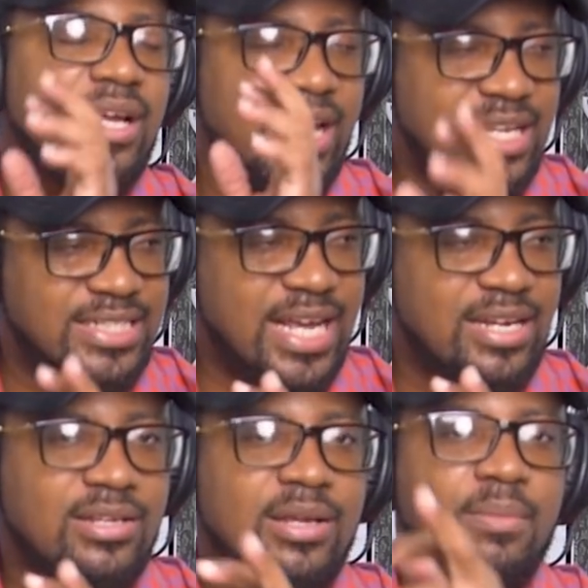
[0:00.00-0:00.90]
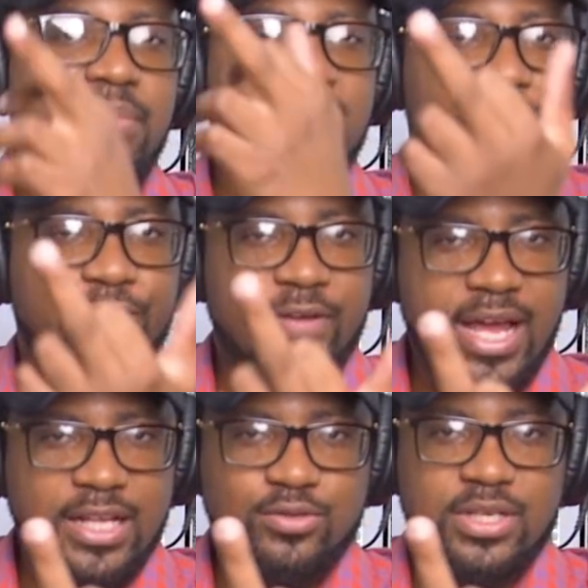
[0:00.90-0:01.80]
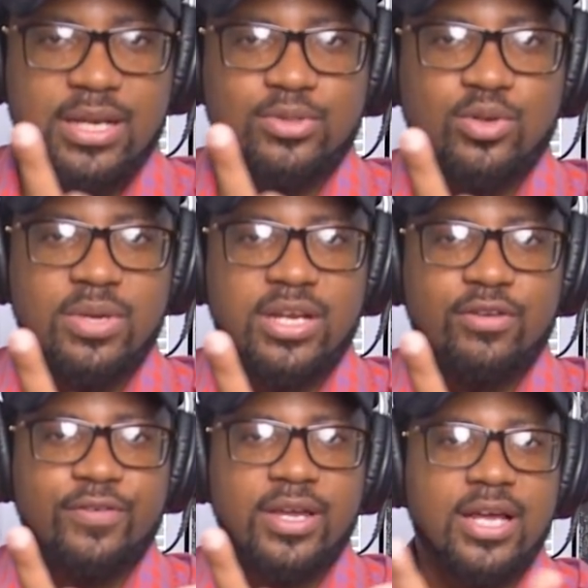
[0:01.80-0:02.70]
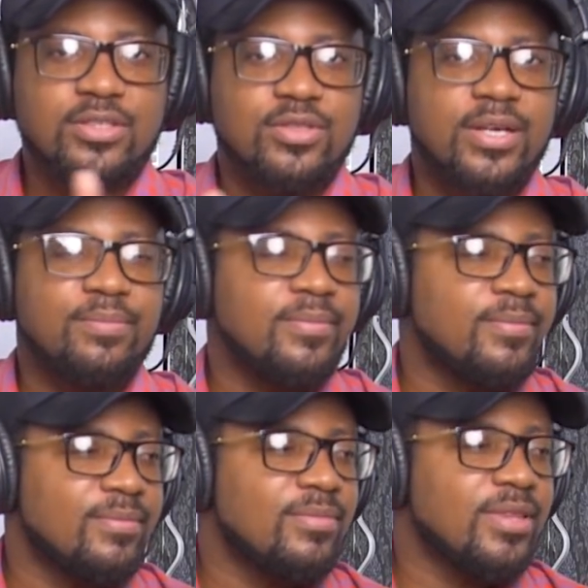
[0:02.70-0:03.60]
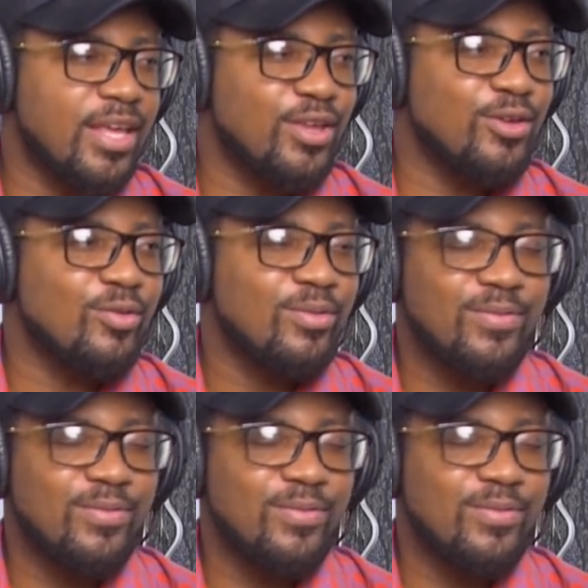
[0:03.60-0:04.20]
and he said middle finger to them. So middle finger to them. Thank you.